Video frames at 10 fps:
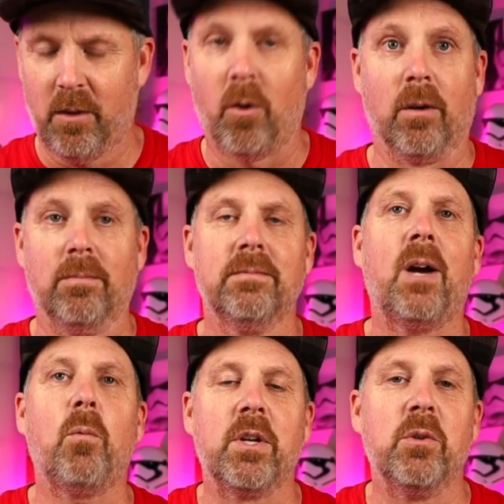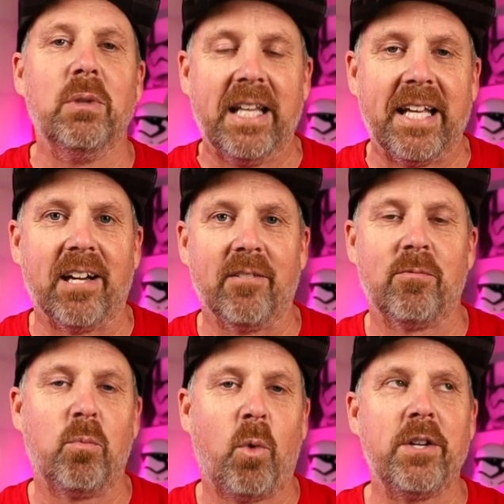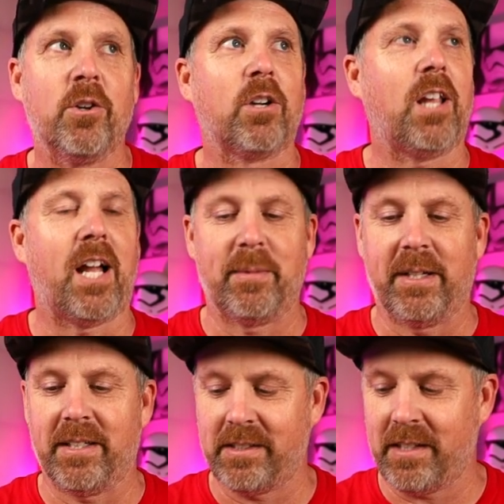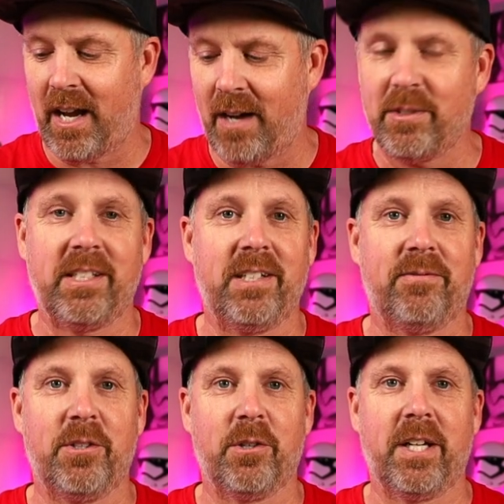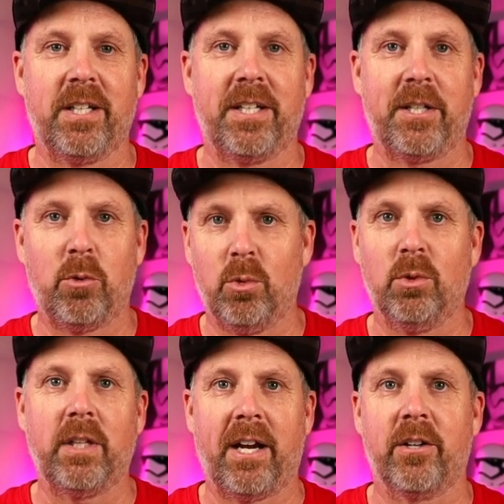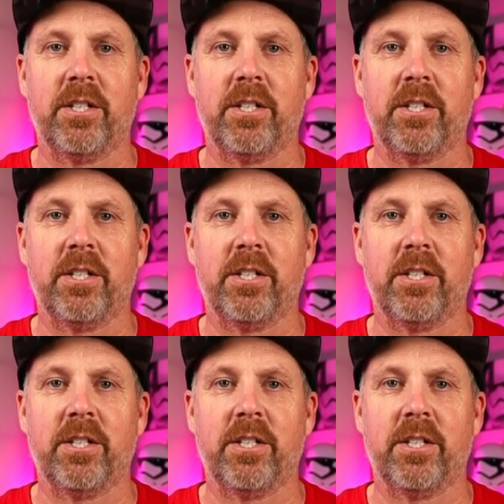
Or not where you live, what your climate is. Obviously if you're in a cool air